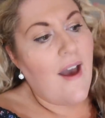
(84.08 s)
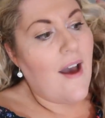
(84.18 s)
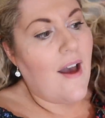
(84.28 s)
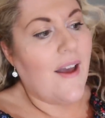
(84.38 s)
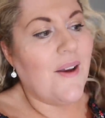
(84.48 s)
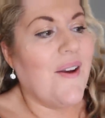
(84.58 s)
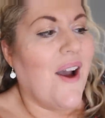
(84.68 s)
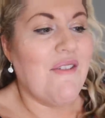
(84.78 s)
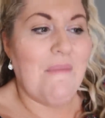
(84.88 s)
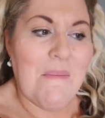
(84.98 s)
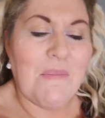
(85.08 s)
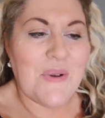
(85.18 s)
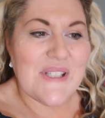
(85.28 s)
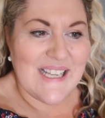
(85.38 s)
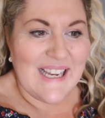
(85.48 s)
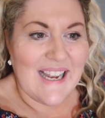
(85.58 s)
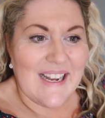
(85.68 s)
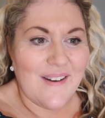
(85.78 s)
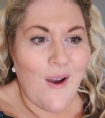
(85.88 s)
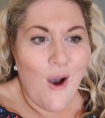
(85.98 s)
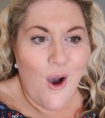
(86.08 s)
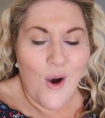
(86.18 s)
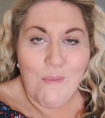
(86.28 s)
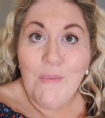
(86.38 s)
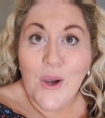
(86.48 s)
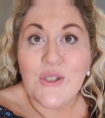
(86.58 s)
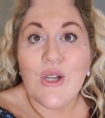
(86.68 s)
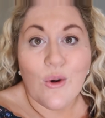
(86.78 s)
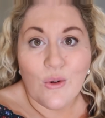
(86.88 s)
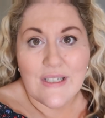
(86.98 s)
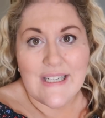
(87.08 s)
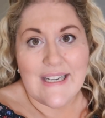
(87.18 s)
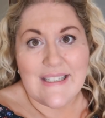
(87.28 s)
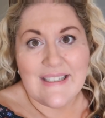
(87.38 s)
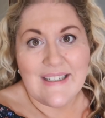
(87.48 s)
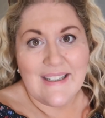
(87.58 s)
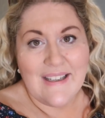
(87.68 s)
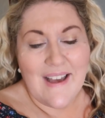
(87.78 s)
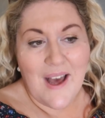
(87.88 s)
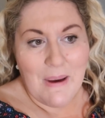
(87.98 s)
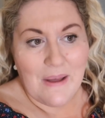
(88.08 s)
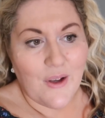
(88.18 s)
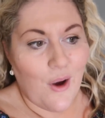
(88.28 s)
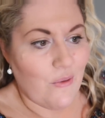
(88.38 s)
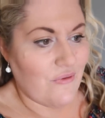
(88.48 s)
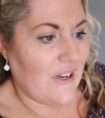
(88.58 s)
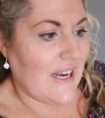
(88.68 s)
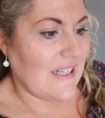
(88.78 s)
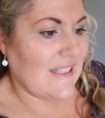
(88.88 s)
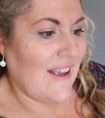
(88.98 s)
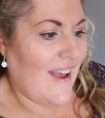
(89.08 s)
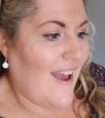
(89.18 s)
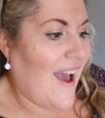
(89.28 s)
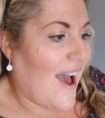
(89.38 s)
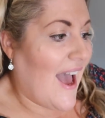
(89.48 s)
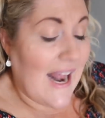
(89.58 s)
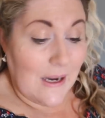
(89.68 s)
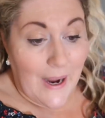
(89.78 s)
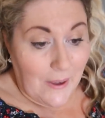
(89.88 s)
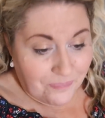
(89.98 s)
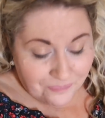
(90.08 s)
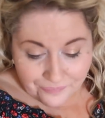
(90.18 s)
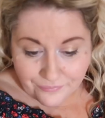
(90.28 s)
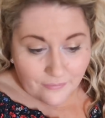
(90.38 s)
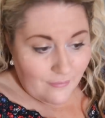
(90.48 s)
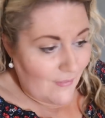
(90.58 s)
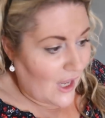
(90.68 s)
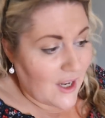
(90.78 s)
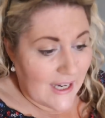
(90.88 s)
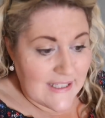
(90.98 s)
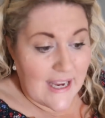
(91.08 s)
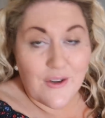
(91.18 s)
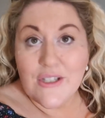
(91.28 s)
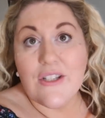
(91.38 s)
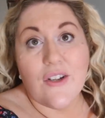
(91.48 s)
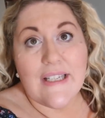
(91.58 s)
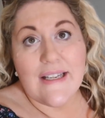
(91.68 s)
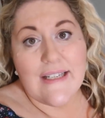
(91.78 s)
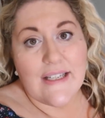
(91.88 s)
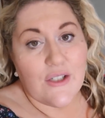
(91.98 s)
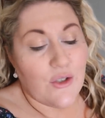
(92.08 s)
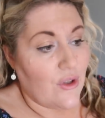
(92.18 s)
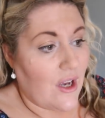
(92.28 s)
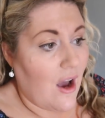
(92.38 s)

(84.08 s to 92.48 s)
I remember seeing on Most Haunted about the Golden Fleece. Anyway, like I say, Chris has gone downstairs to sort the